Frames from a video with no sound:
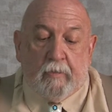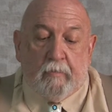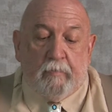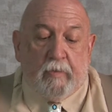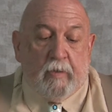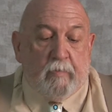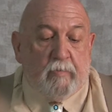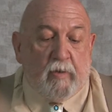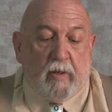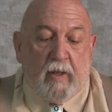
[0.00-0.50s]

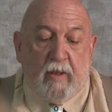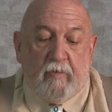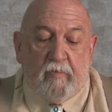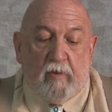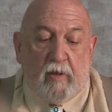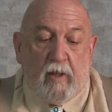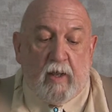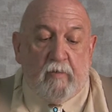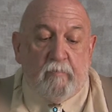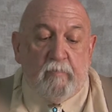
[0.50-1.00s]
People have a
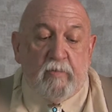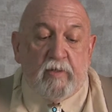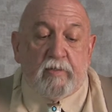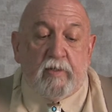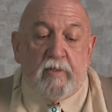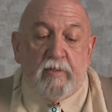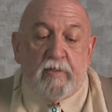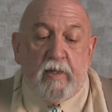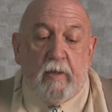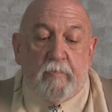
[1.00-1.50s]
lot of
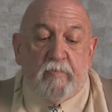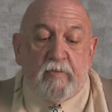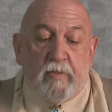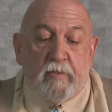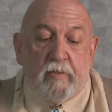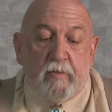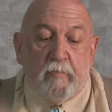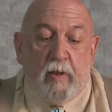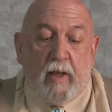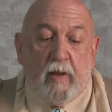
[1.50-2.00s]

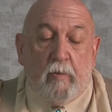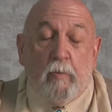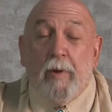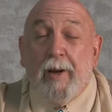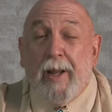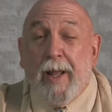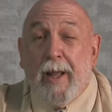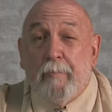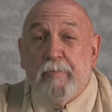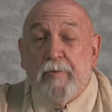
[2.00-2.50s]
misconceptions about
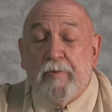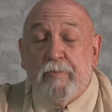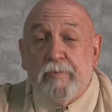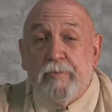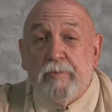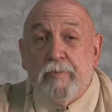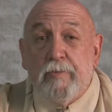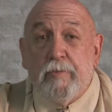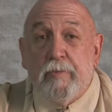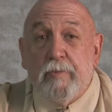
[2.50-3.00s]
what happens
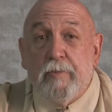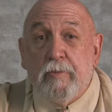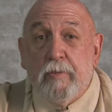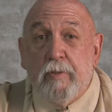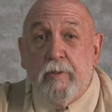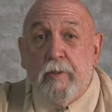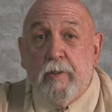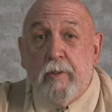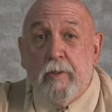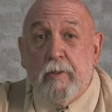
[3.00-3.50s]

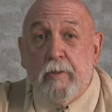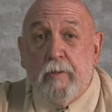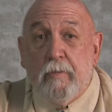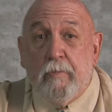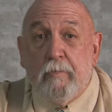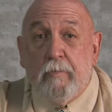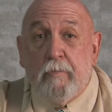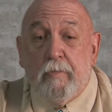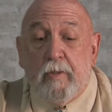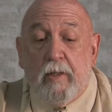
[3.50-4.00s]

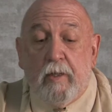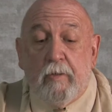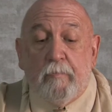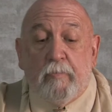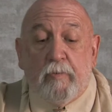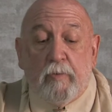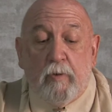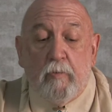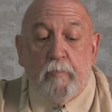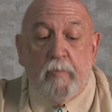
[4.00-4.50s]
in
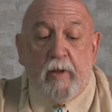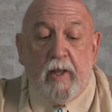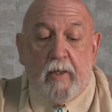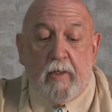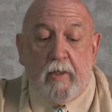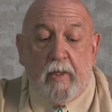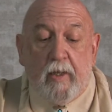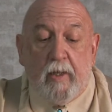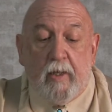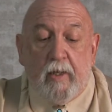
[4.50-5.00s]

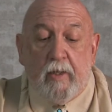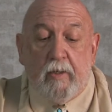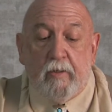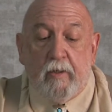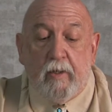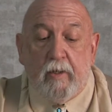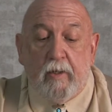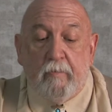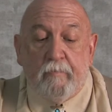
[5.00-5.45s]
probate, and